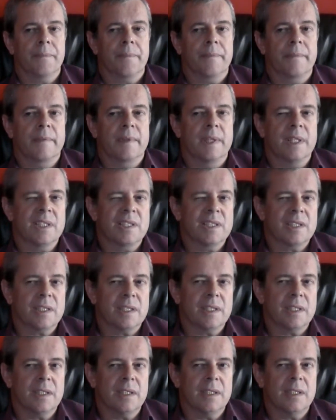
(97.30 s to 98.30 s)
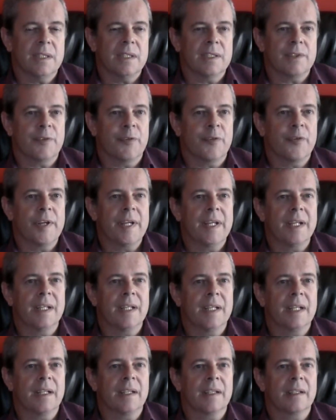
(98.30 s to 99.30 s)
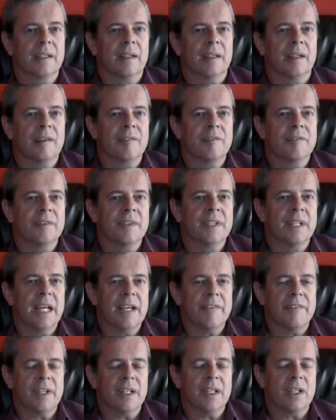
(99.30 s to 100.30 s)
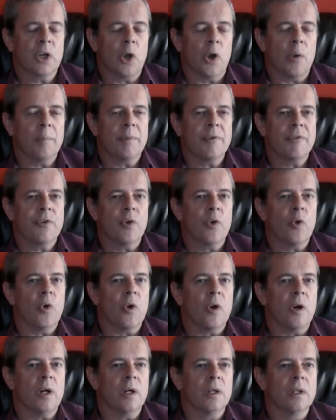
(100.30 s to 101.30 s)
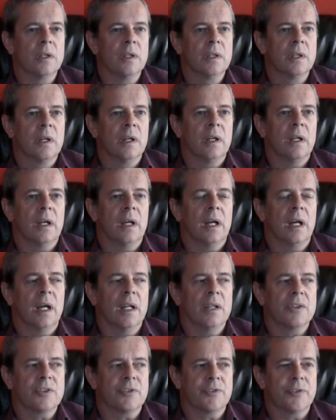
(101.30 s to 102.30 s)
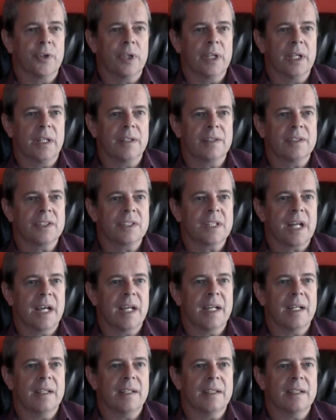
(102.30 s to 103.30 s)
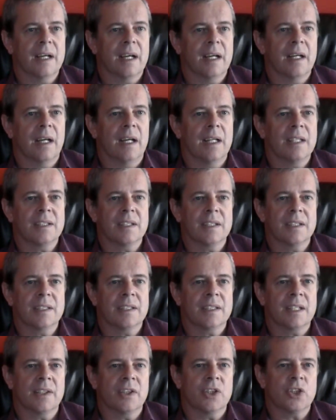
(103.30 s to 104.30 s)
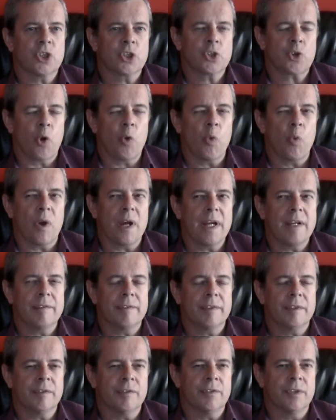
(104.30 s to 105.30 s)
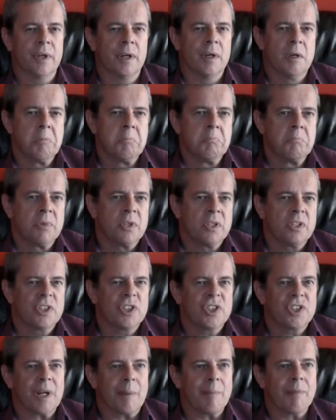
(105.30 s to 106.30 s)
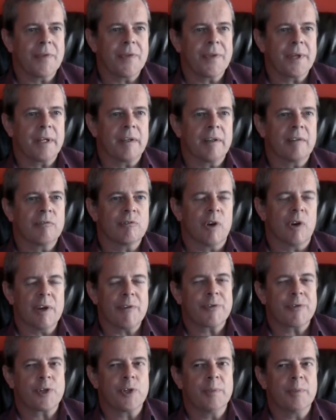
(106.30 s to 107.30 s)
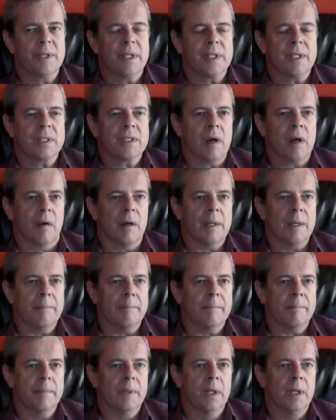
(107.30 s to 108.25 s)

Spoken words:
This is a feeling that I've never got before and to fully understand, as it sent a strong wave of something right through me at the time.